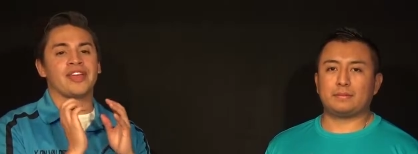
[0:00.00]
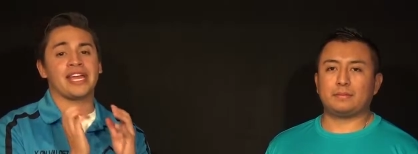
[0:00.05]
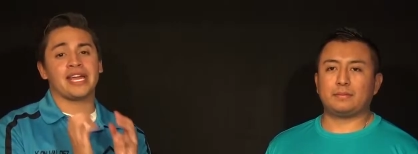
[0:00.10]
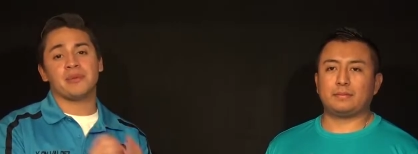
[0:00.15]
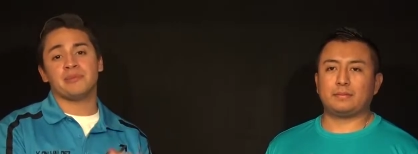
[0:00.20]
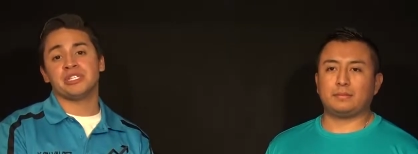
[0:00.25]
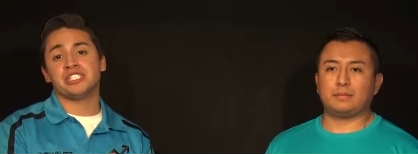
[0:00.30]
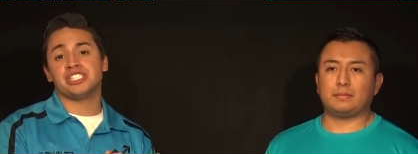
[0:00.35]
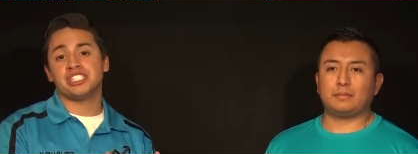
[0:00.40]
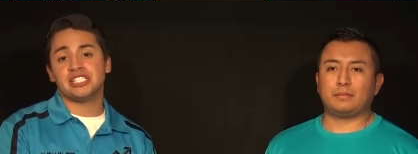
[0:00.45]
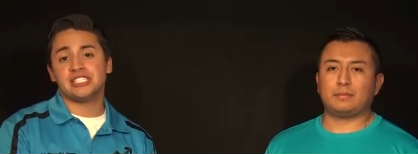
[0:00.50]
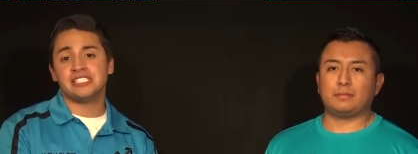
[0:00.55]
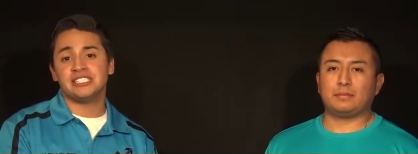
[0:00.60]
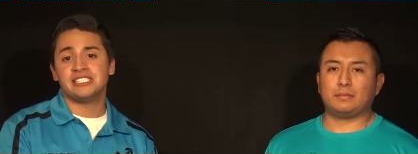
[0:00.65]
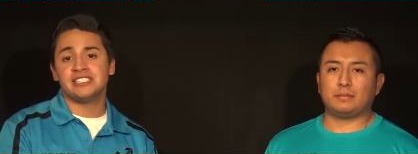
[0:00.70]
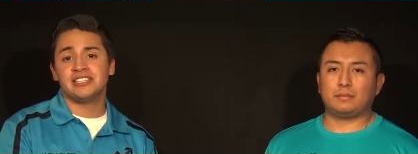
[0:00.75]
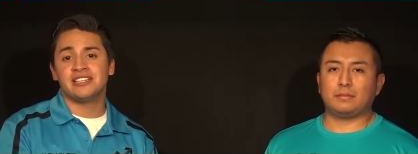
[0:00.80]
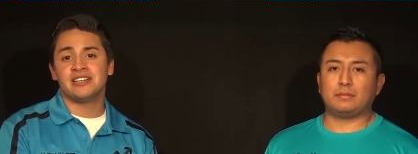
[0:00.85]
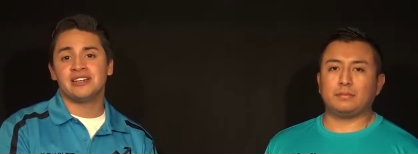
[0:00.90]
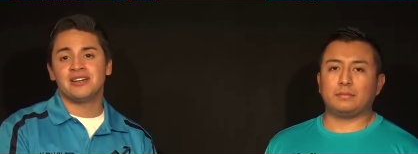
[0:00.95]
Speaker 1: the image
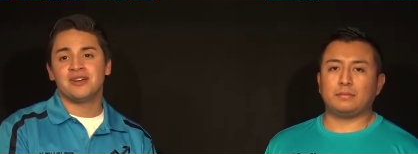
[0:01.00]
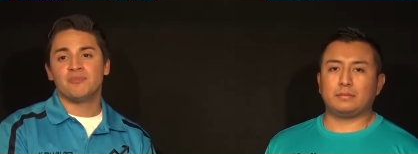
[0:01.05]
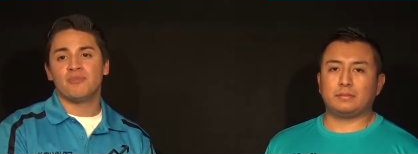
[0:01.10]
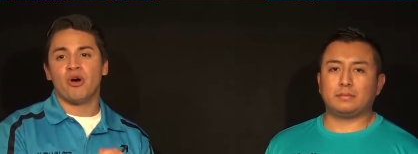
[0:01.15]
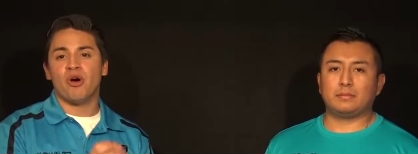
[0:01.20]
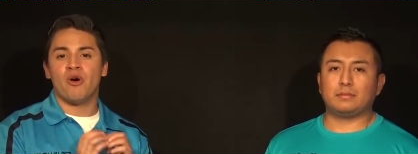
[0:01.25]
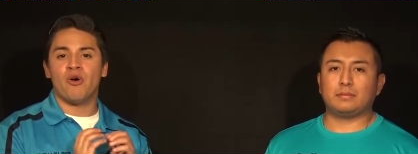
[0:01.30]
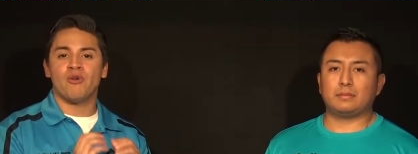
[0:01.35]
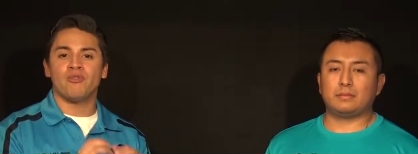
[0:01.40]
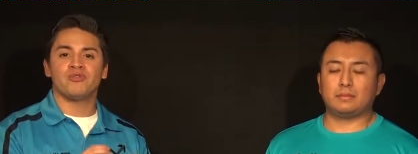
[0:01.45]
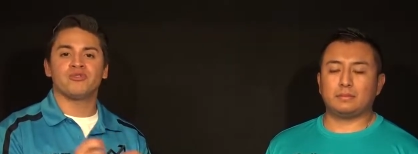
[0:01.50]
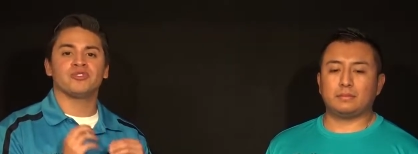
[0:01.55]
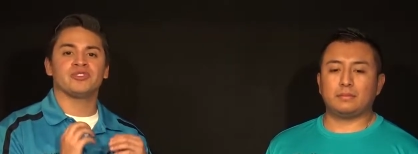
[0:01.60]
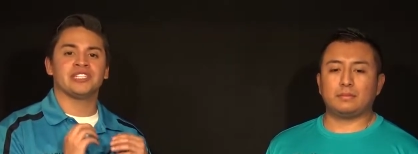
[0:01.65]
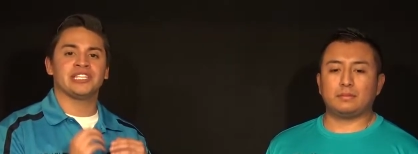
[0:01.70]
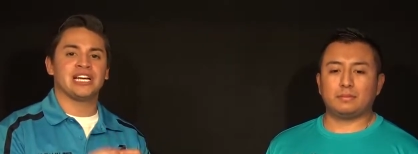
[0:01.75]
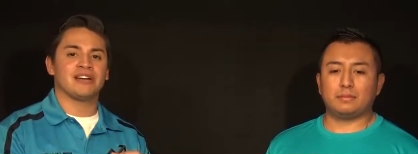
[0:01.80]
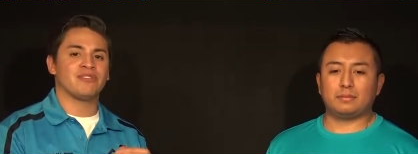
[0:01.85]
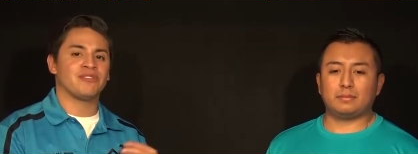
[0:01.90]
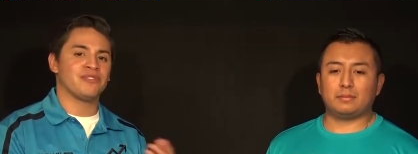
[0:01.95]
is, but
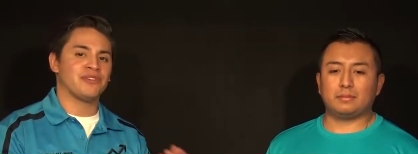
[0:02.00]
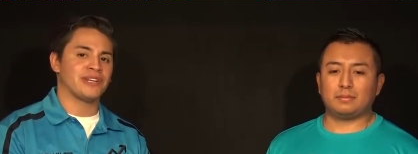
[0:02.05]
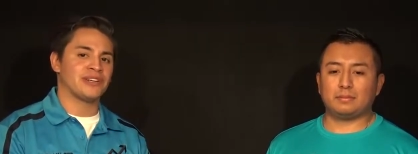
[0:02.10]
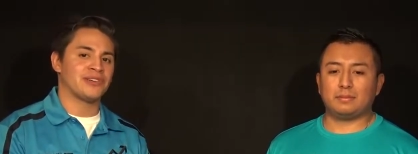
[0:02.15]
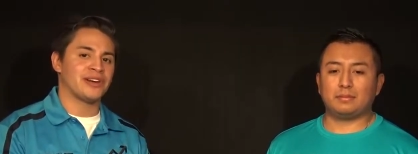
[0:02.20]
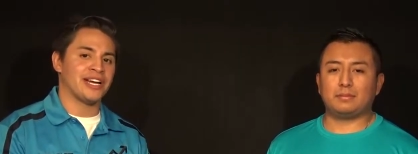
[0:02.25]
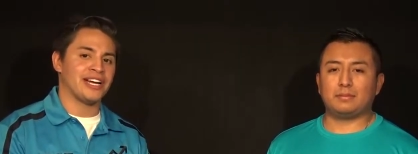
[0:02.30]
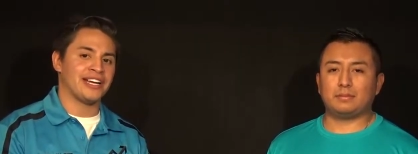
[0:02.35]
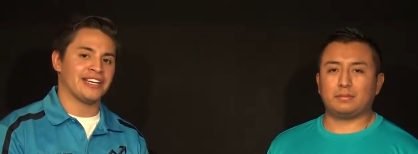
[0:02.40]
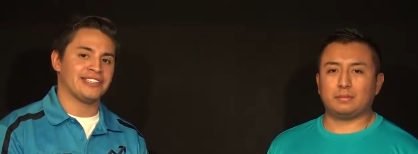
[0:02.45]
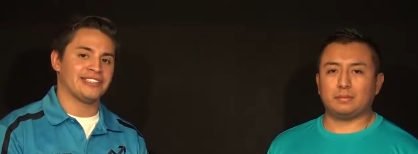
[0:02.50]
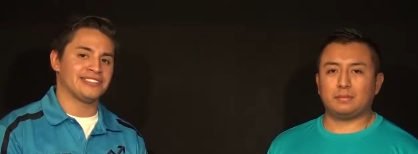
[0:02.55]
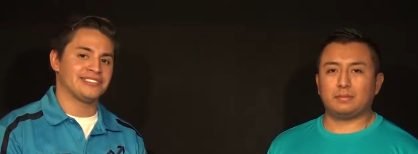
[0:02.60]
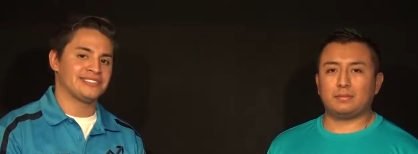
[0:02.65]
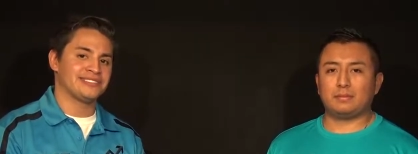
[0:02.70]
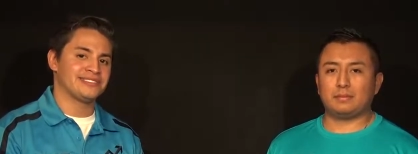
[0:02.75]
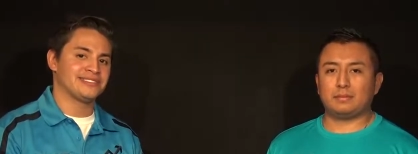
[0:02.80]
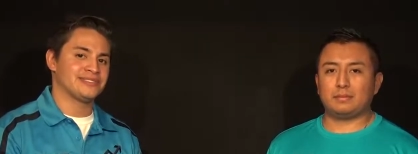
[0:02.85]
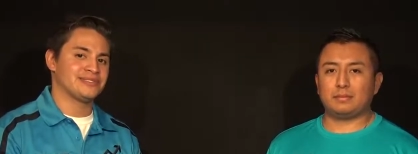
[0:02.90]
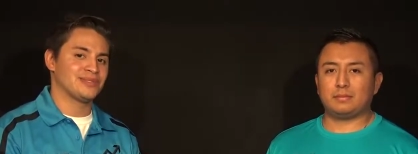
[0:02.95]
hopefully you have a fun ride
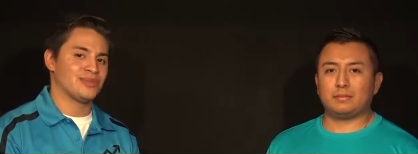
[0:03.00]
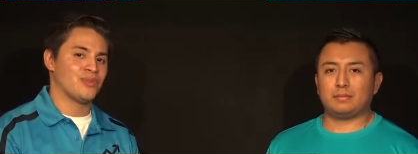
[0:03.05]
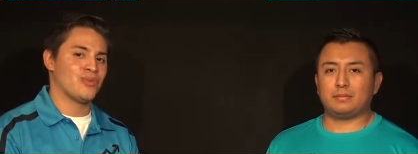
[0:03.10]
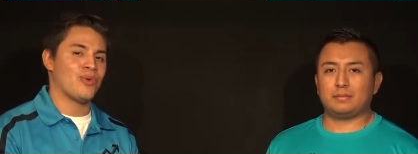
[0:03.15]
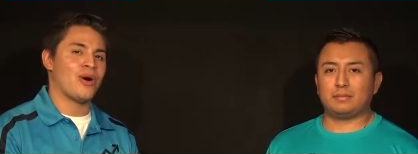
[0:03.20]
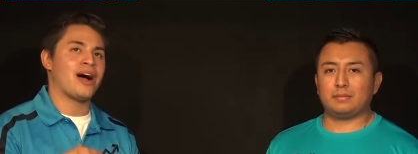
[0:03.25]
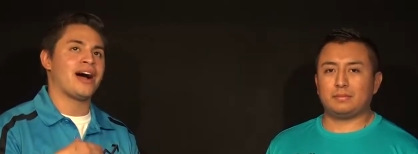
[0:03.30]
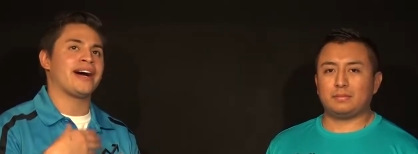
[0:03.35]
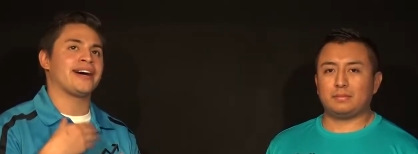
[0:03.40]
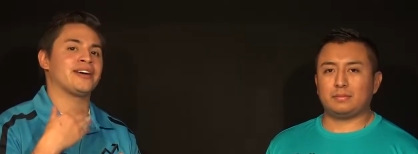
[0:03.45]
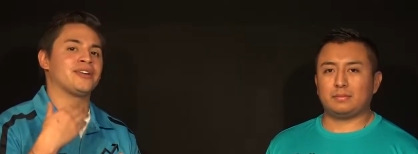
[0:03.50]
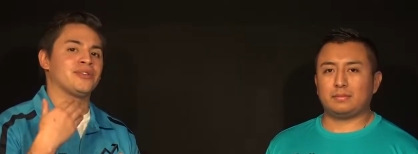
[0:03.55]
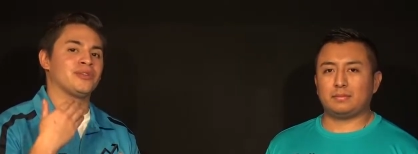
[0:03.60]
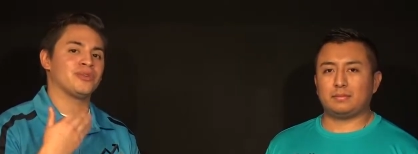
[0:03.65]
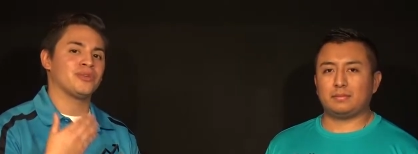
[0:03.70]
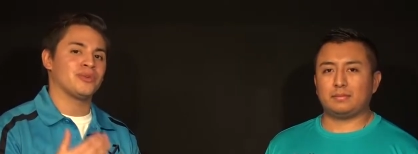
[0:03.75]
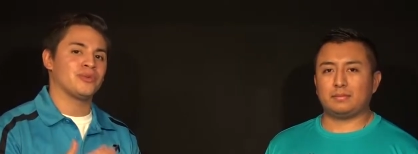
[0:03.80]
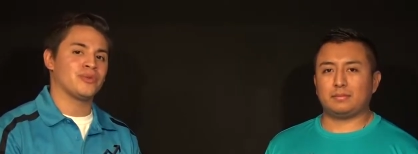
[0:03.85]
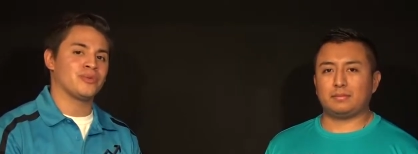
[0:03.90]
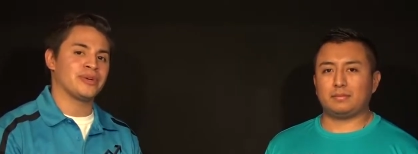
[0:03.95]
while
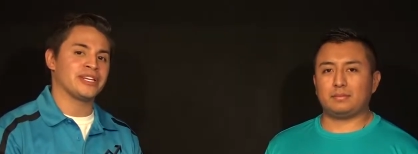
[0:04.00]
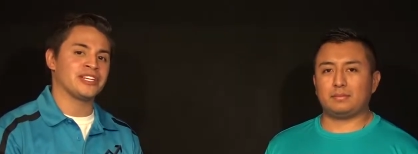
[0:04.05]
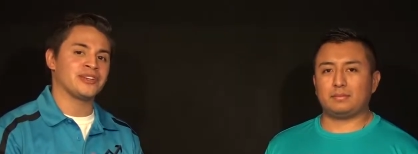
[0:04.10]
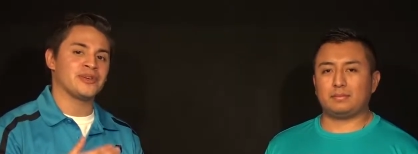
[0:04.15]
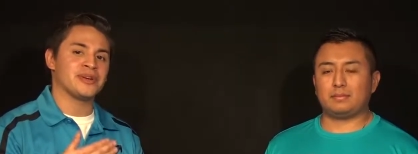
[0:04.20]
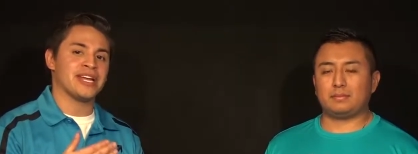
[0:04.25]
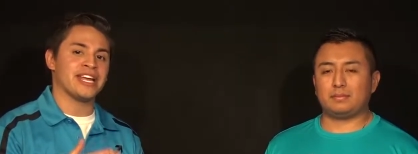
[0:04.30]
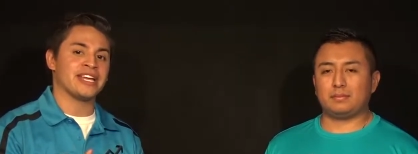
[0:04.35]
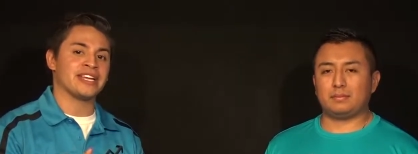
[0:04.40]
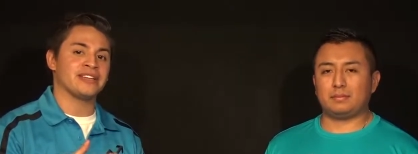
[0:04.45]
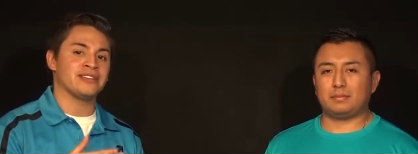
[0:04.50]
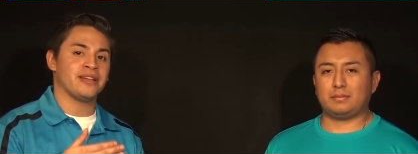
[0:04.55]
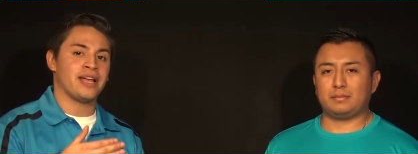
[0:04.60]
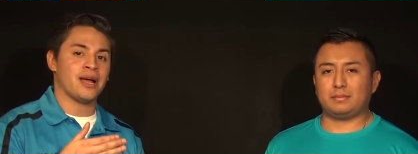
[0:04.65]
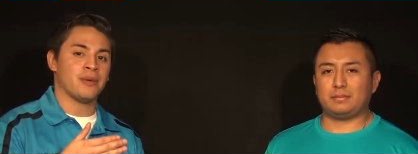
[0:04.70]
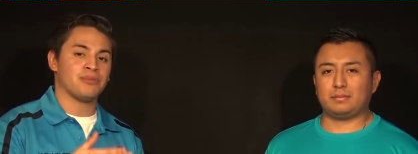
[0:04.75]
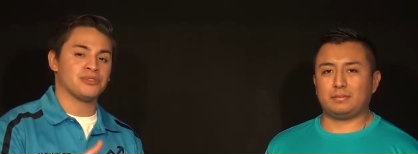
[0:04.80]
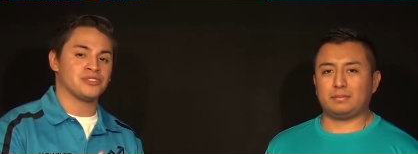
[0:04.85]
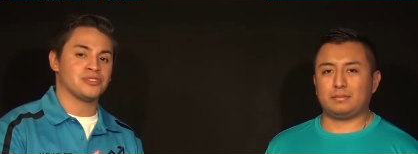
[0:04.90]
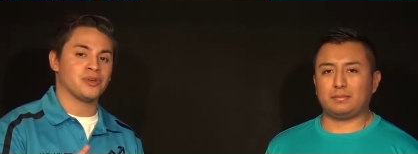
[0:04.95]
we create
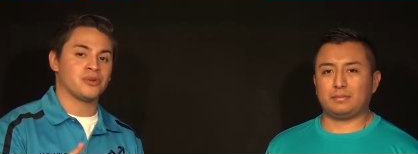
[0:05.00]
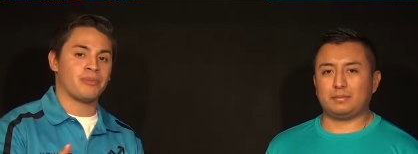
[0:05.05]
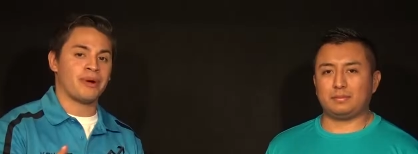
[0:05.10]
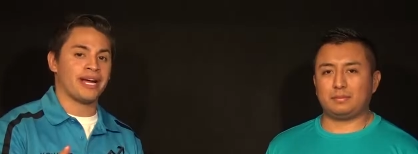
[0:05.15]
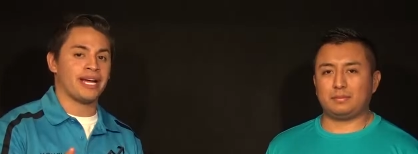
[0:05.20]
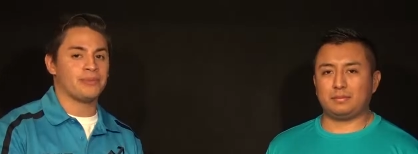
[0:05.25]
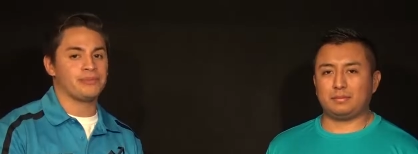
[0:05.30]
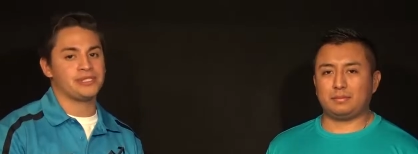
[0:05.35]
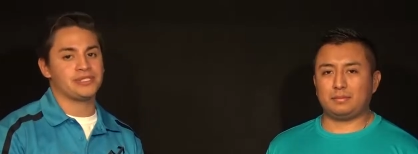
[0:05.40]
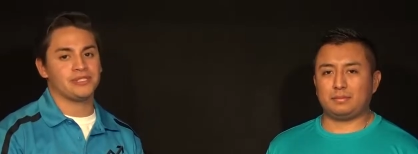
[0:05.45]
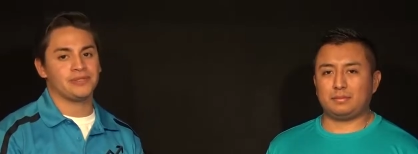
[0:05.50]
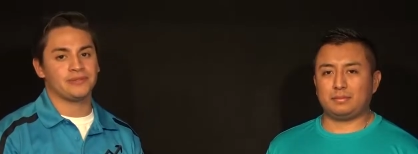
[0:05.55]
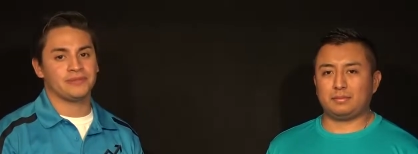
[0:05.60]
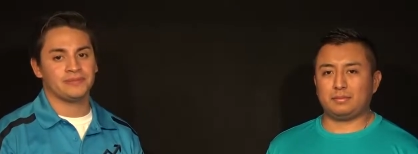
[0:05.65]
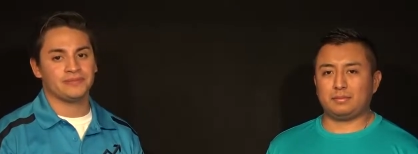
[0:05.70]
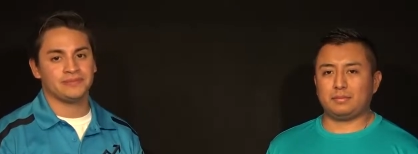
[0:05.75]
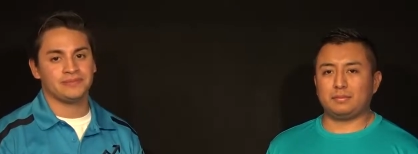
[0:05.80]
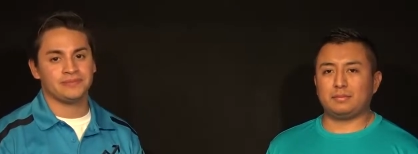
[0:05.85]
episode by episode.